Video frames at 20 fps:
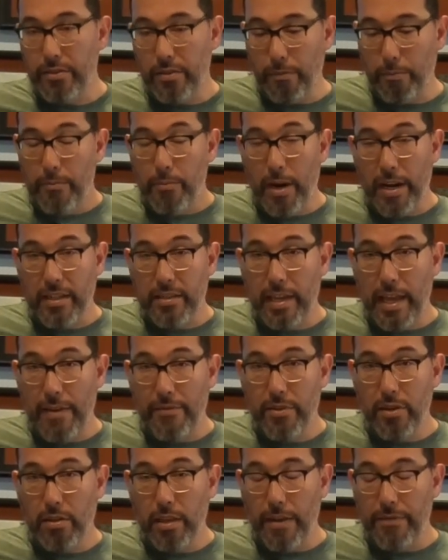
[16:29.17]
so practice
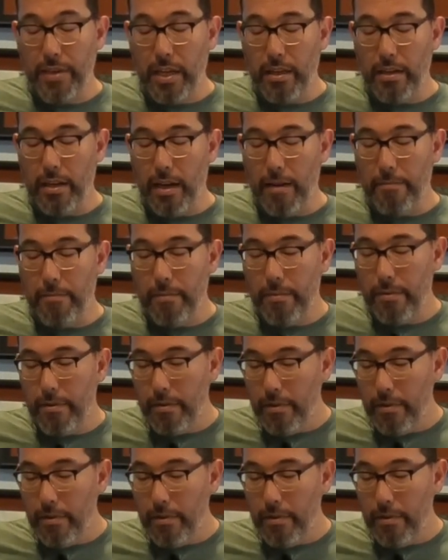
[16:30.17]
having your left hand up.